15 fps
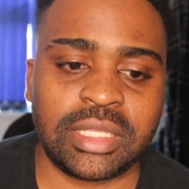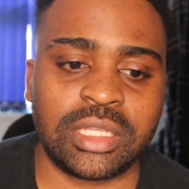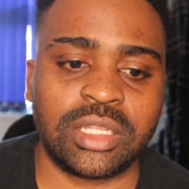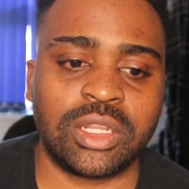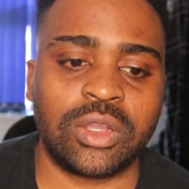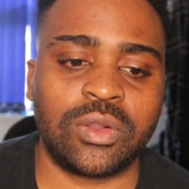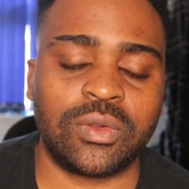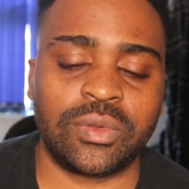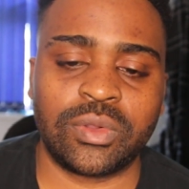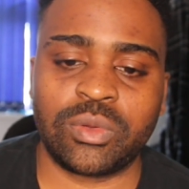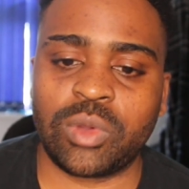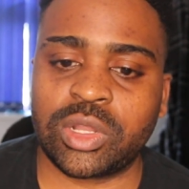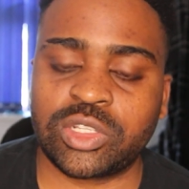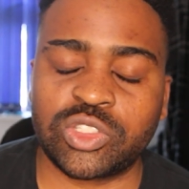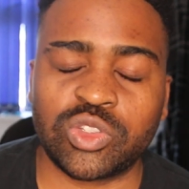You know,
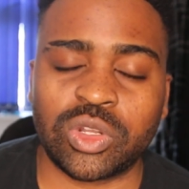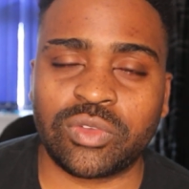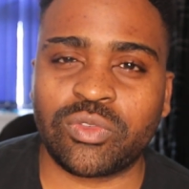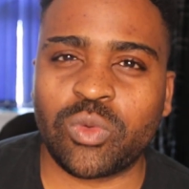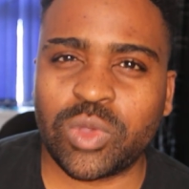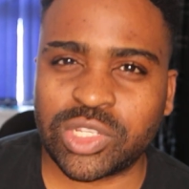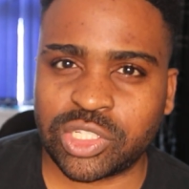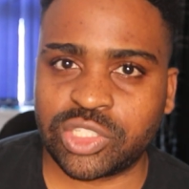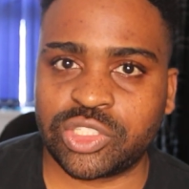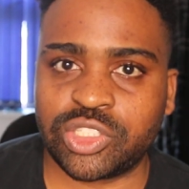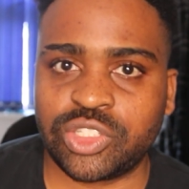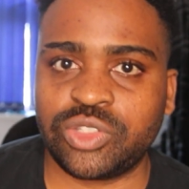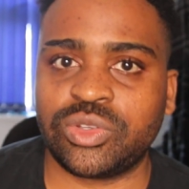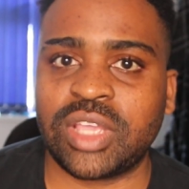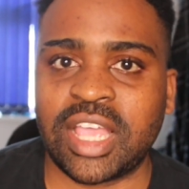what sort of questions
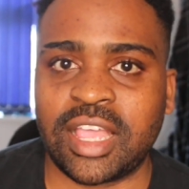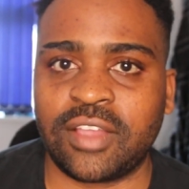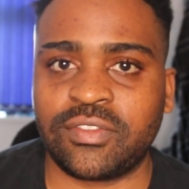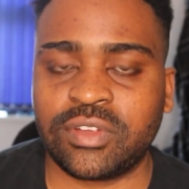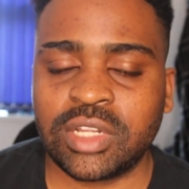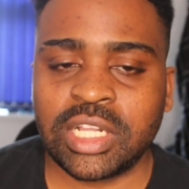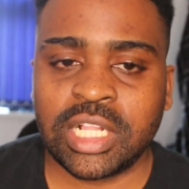do you have?